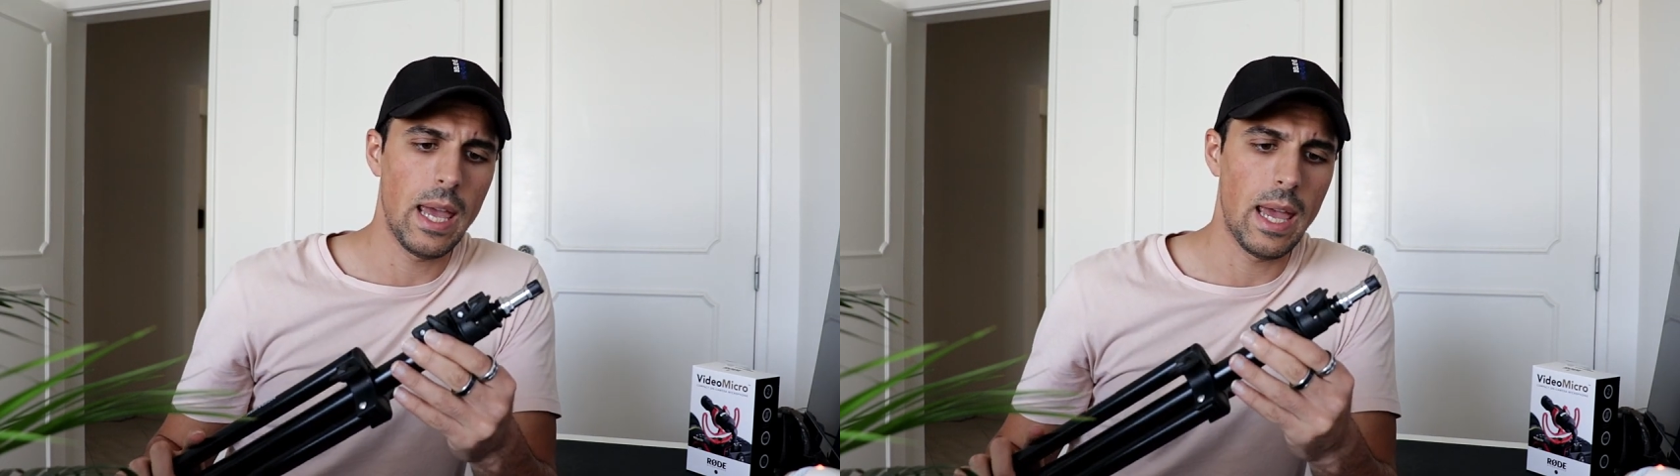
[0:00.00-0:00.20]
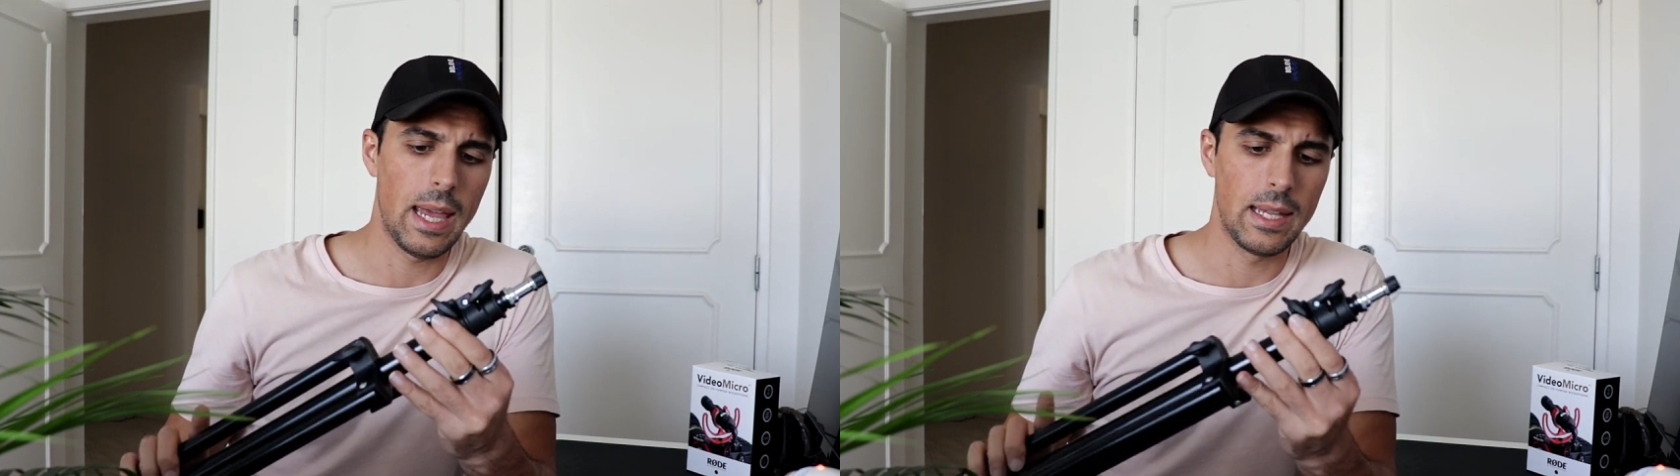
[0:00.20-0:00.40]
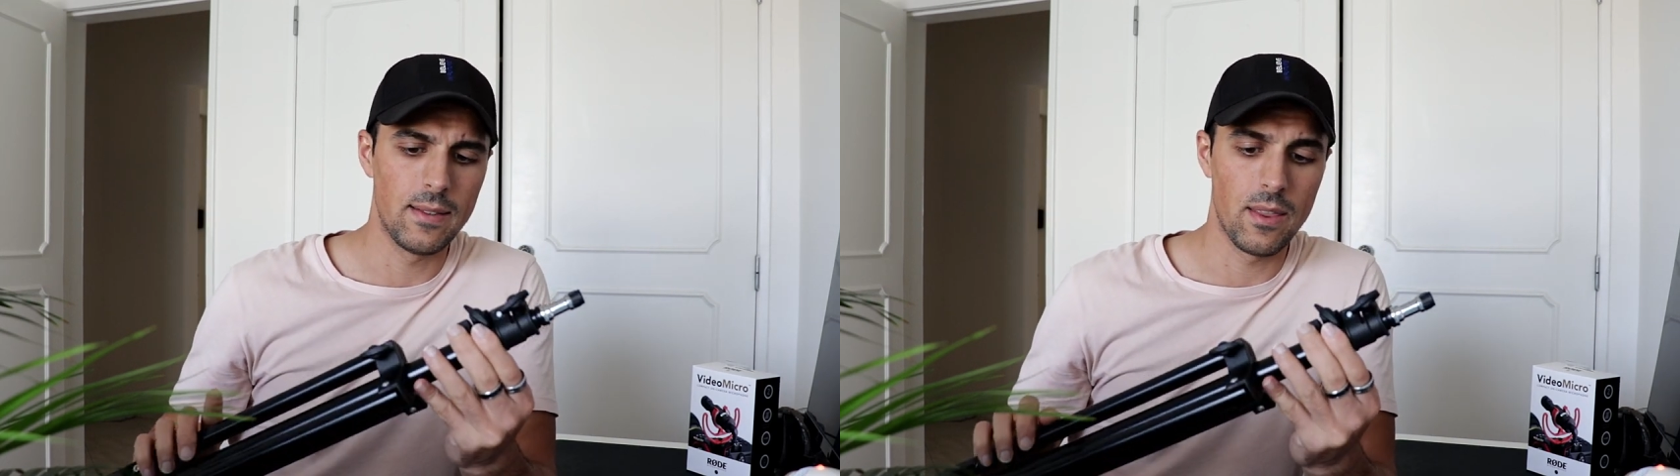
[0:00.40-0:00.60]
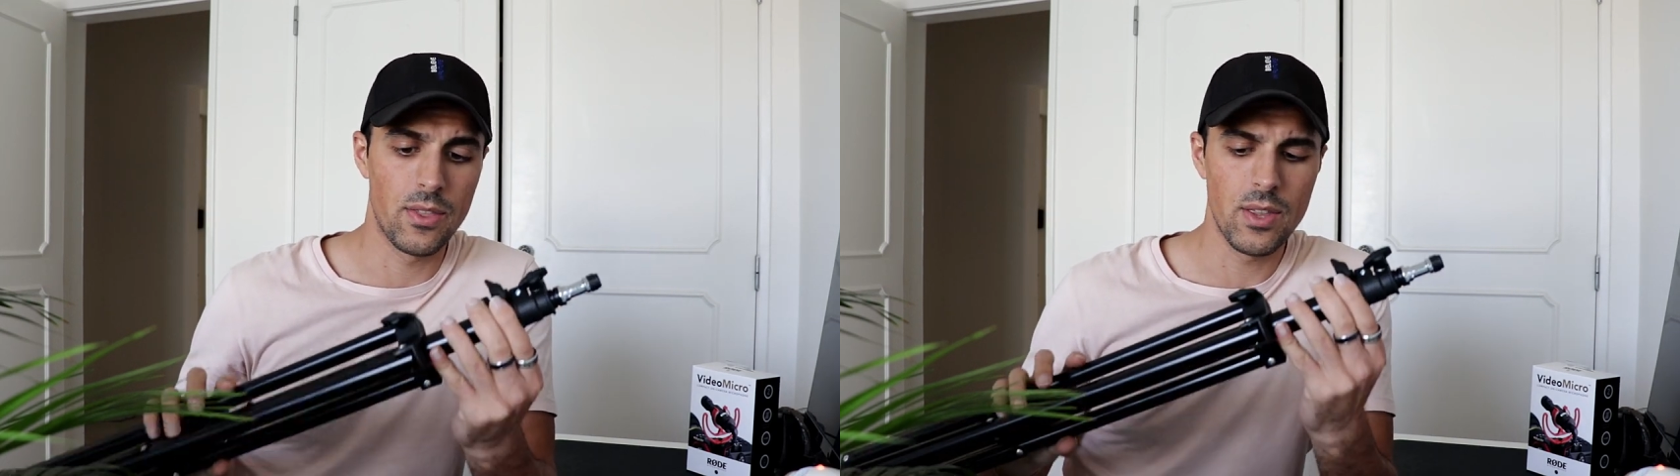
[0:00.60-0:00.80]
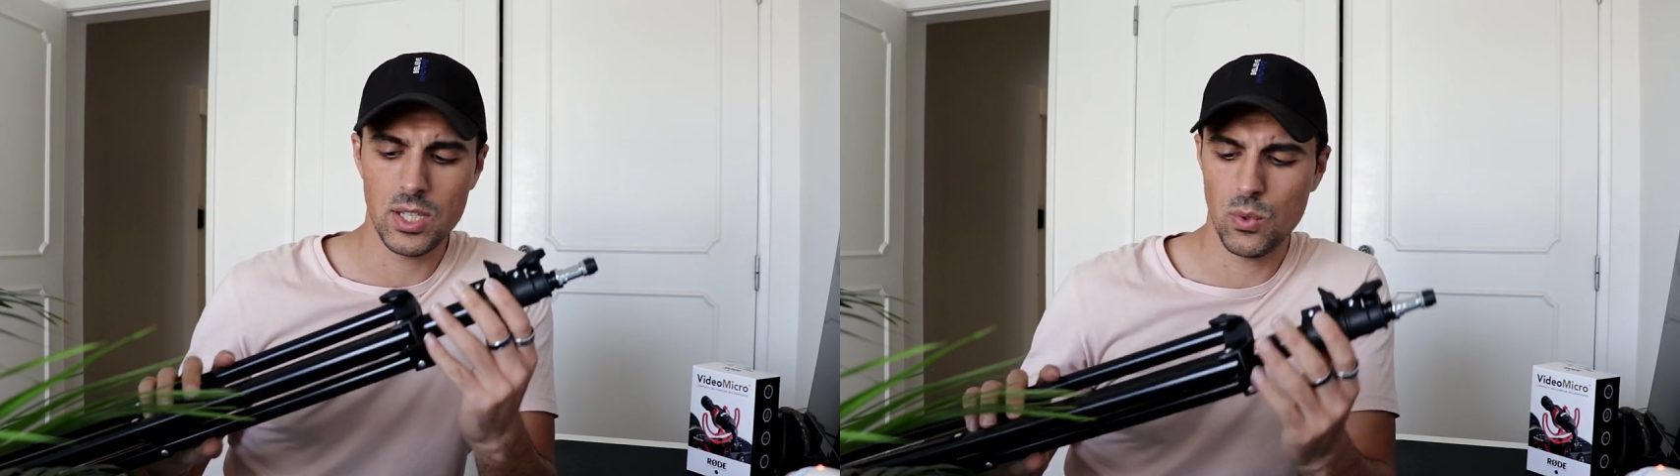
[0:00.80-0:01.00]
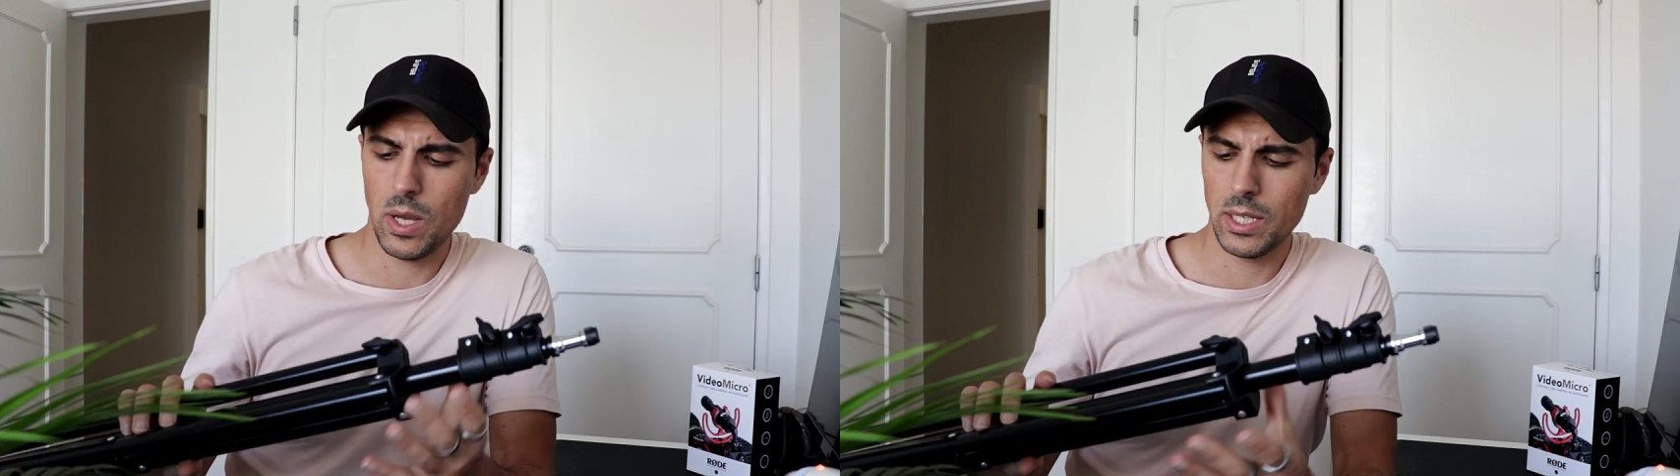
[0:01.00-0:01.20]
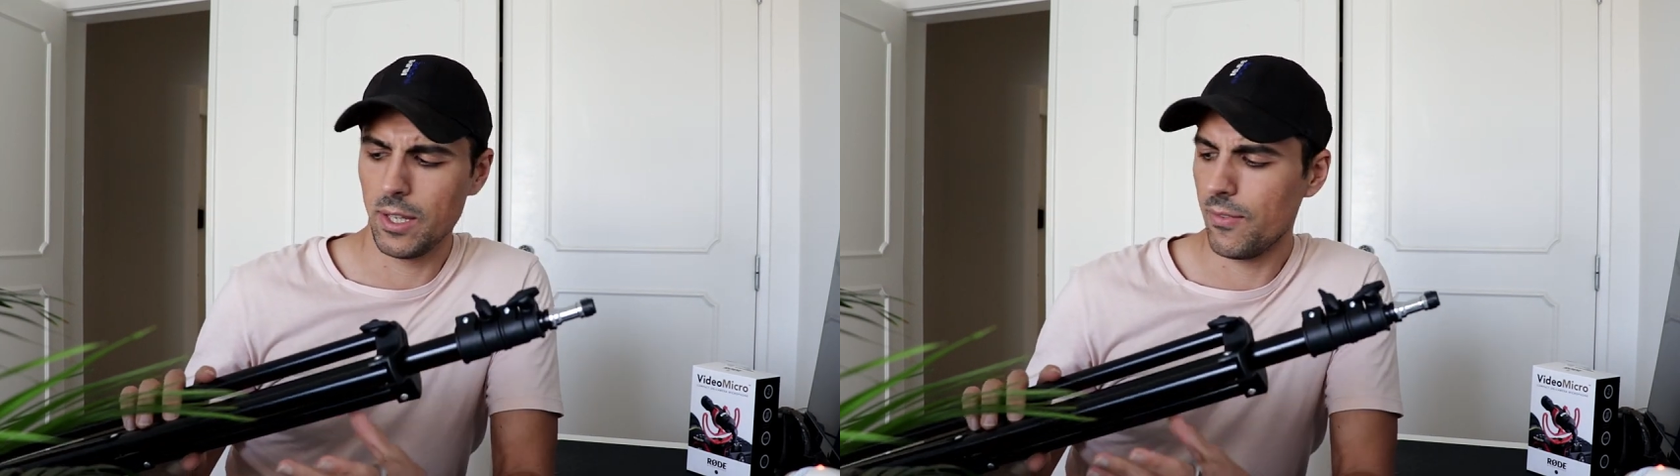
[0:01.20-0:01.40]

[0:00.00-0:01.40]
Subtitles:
And this one,